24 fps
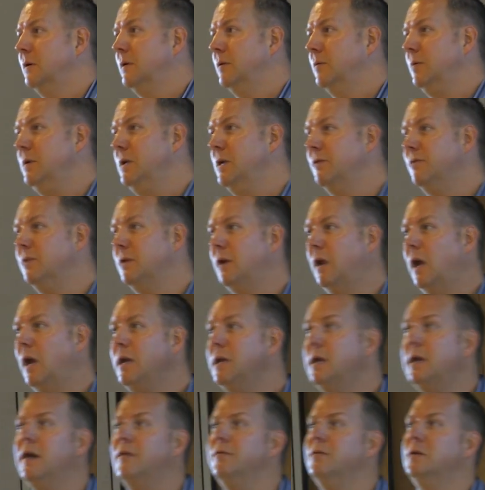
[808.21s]
We never
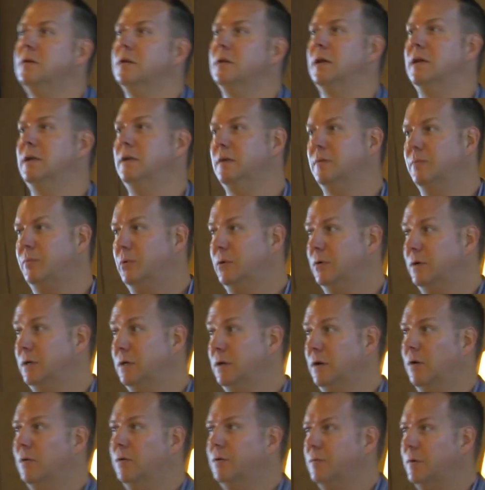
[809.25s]
like having to let an employee
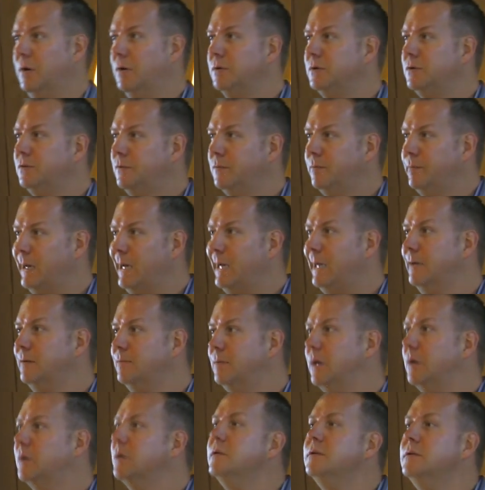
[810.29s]
go, and we always feel bad
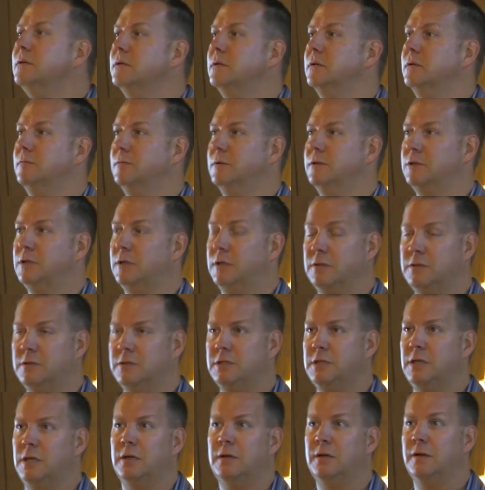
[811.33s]
about it, which I
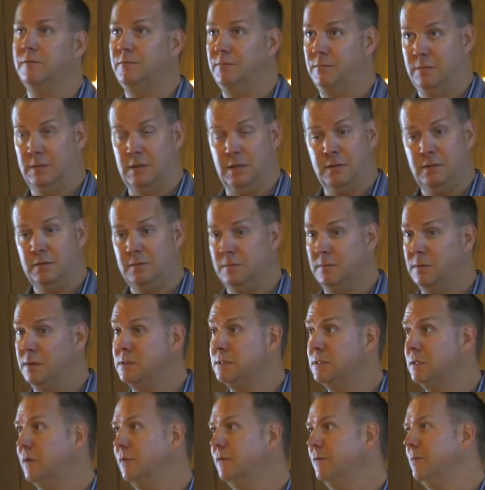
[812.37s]
understand. I've done it
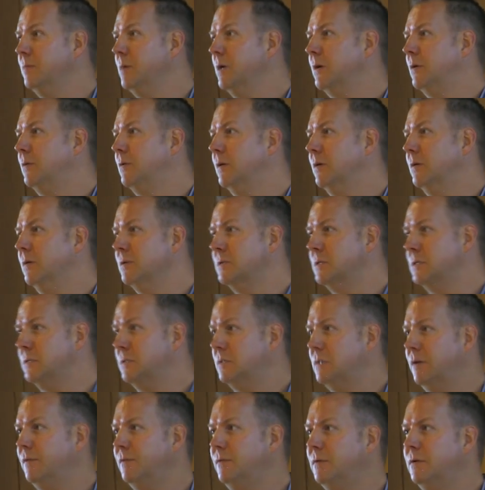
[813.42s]
myself in my career, and it's
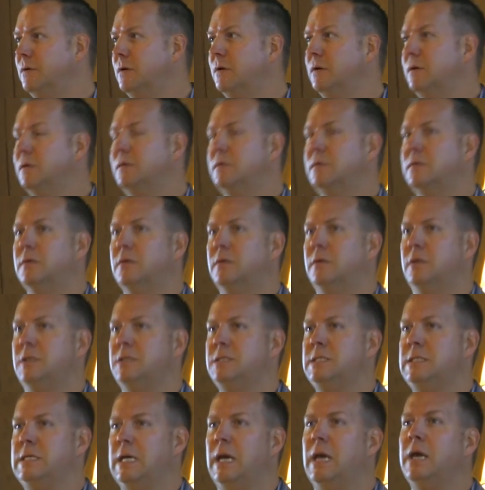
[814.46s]
definitely not a nice
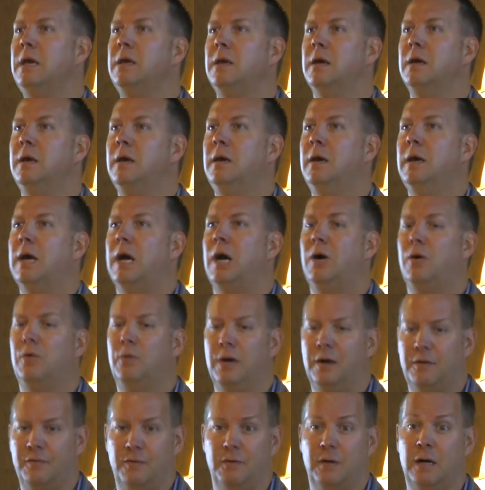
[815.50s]
day.
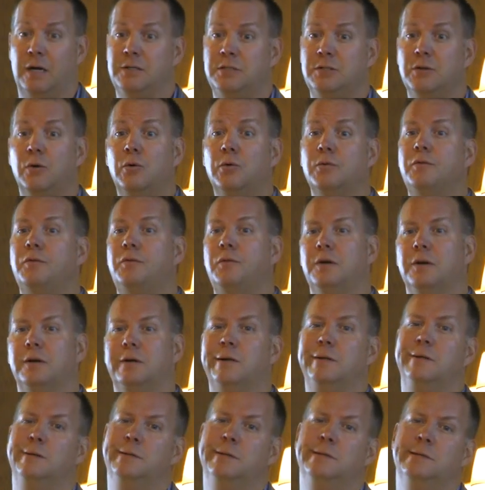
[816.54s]
However, I don't
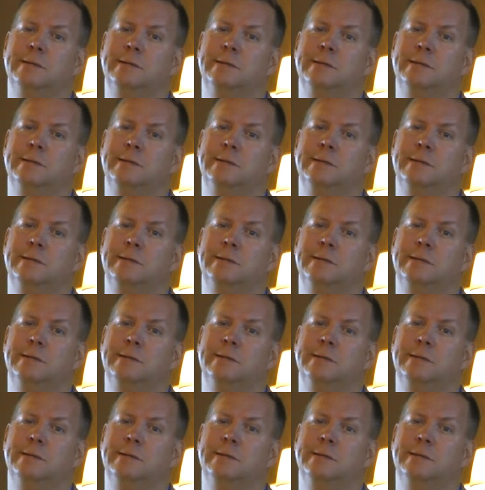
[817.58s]
feel